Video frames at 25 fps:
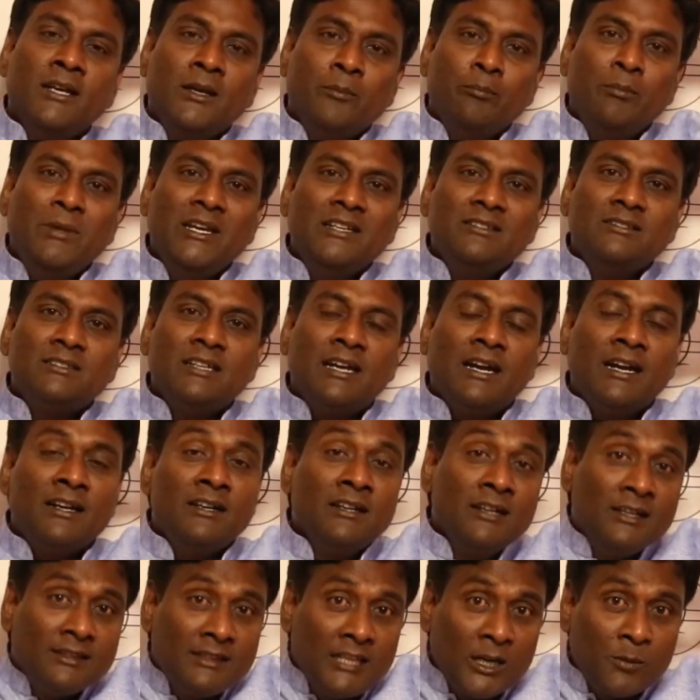Means
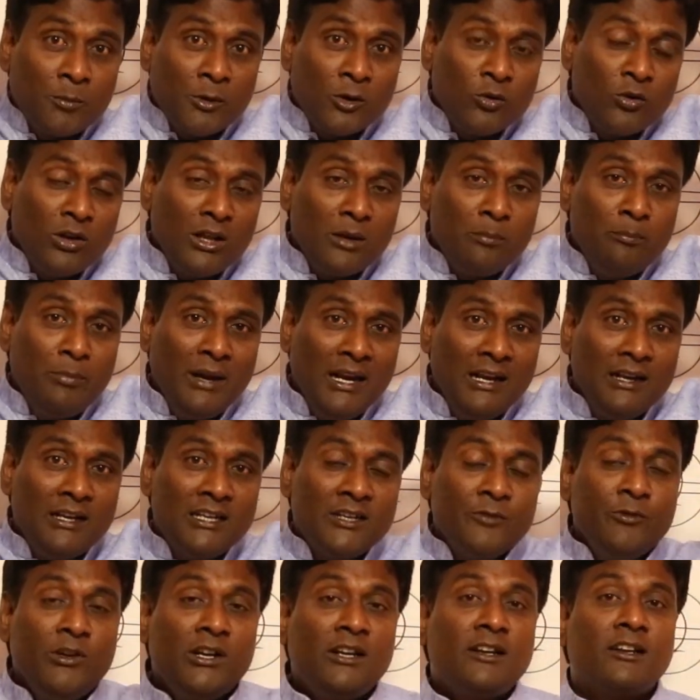that that particular
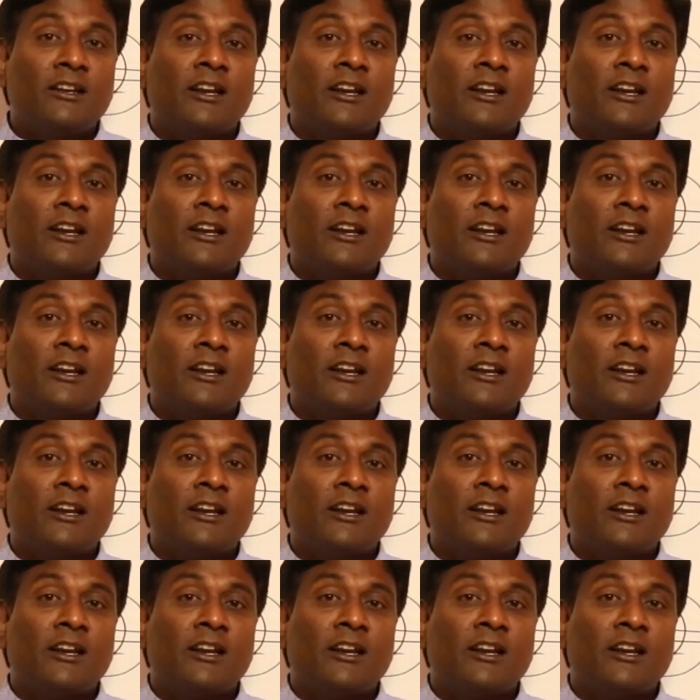belt will